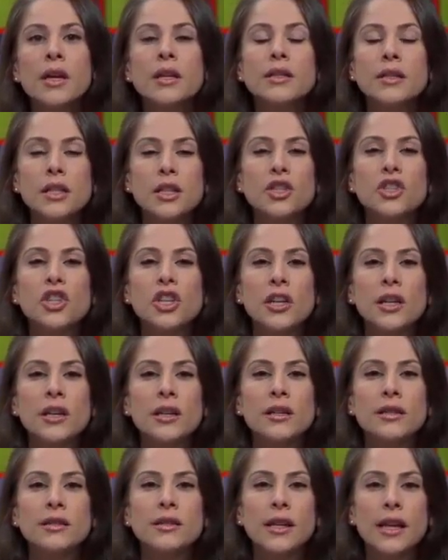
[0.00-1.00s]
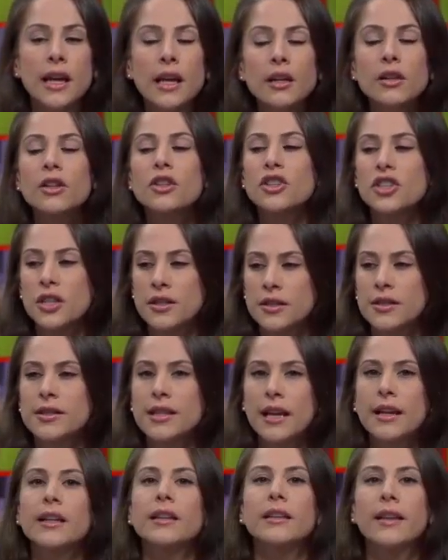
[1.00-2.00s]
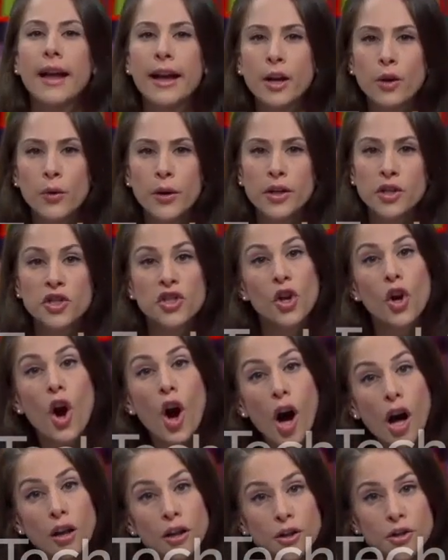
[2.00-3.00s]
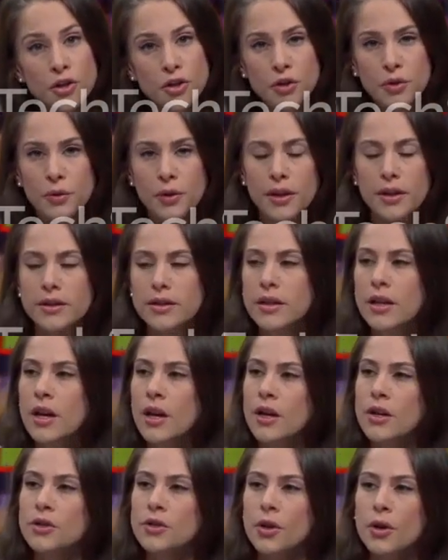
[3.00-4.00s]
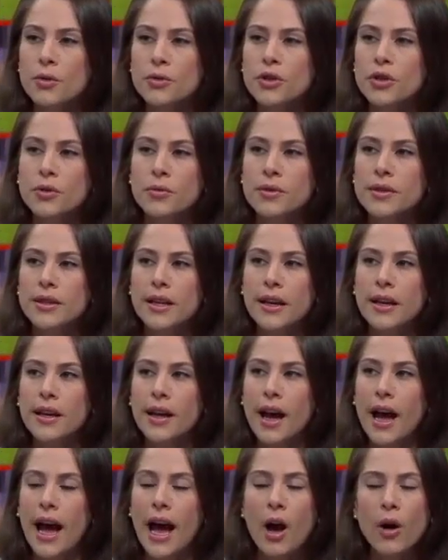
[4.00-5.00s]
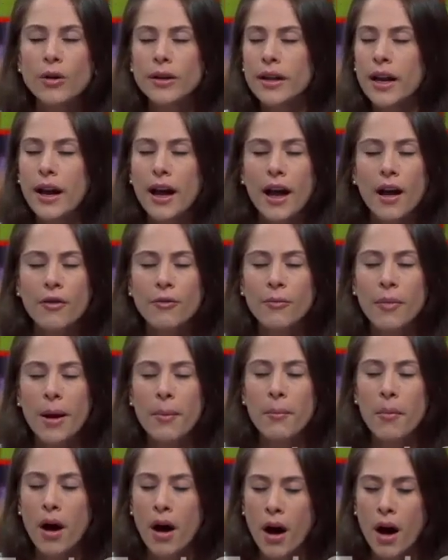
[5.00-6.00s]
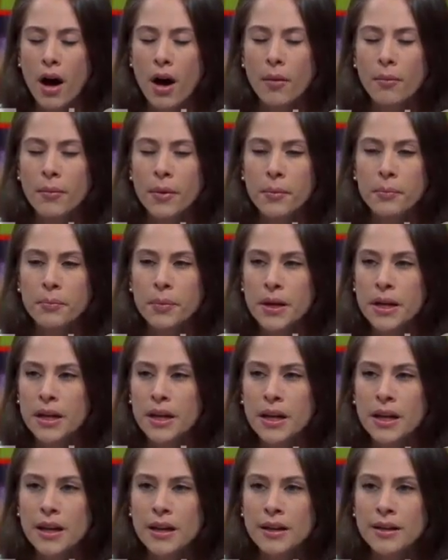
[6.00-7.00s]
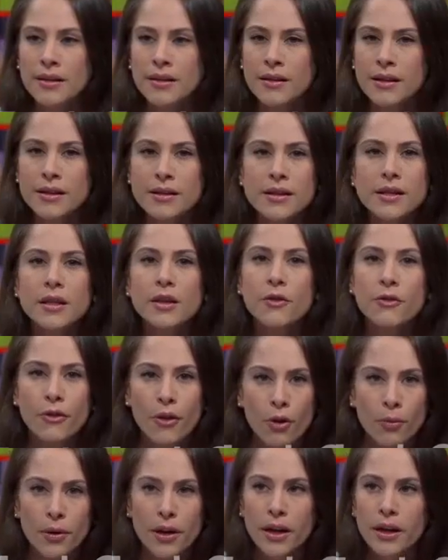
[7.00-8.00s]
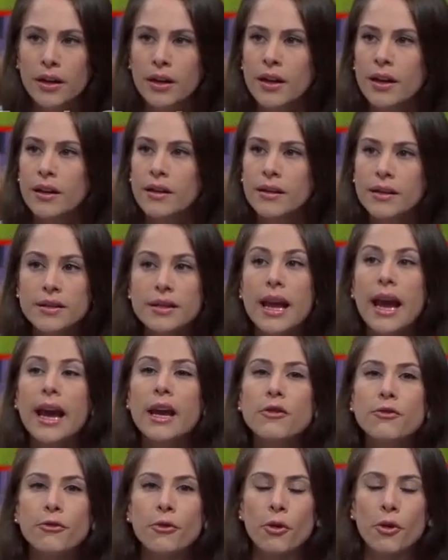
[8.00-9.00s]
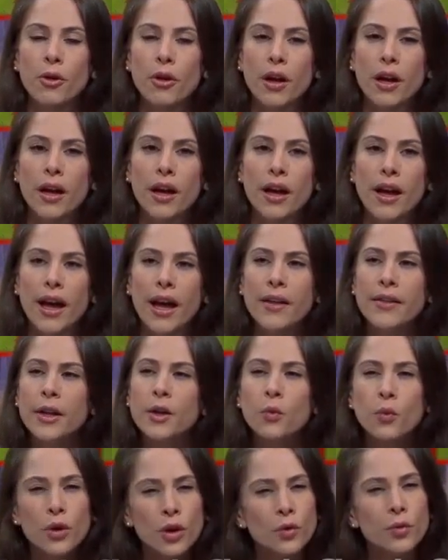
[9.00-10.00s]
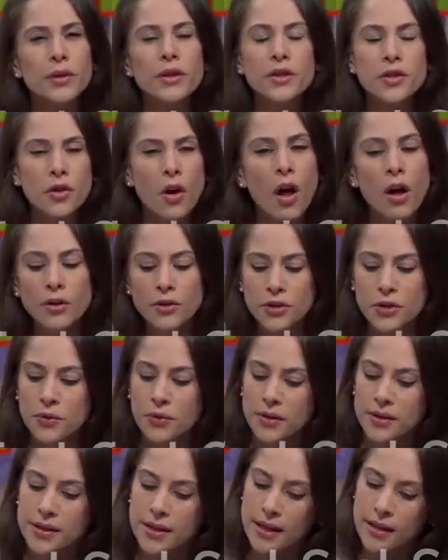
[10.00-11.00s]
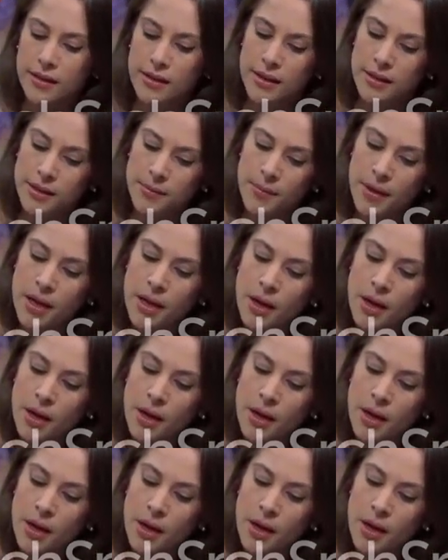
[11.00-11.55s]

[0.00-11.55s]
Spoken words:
teaches English as a second language to college students. So she was like, how can I have my mom be this xenophobic, this hateful, and then work with these college students like this?